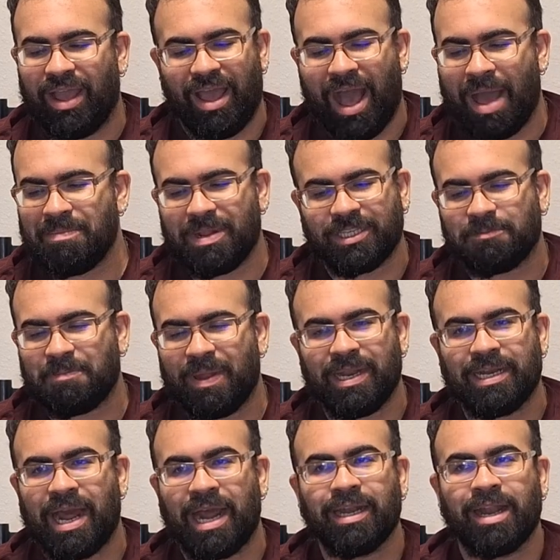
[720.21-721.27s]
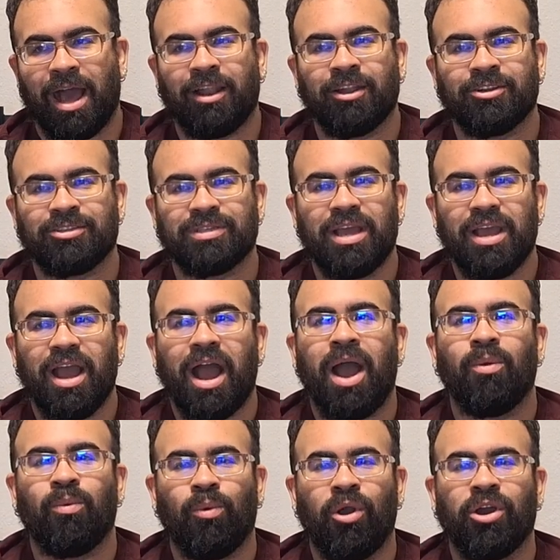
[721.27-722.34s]
I'm not spending $9
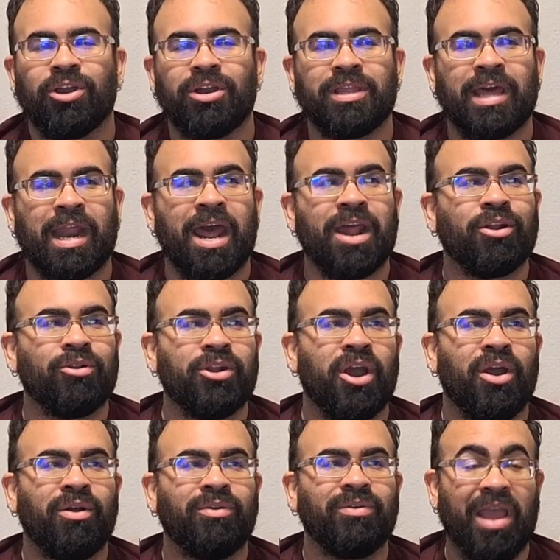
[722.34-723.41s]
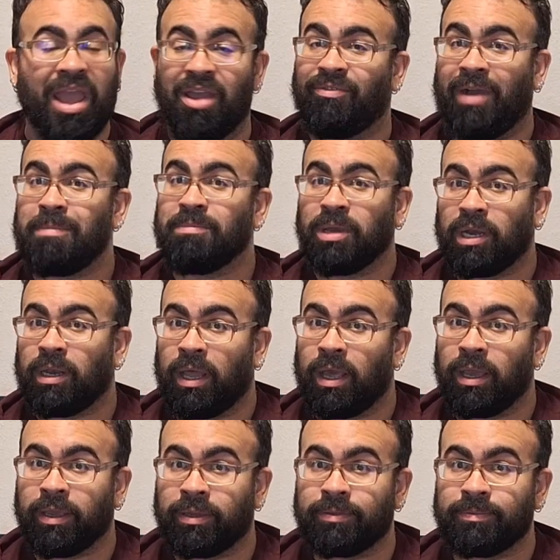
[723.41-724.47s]
on water that I don't know if I'm gonna like.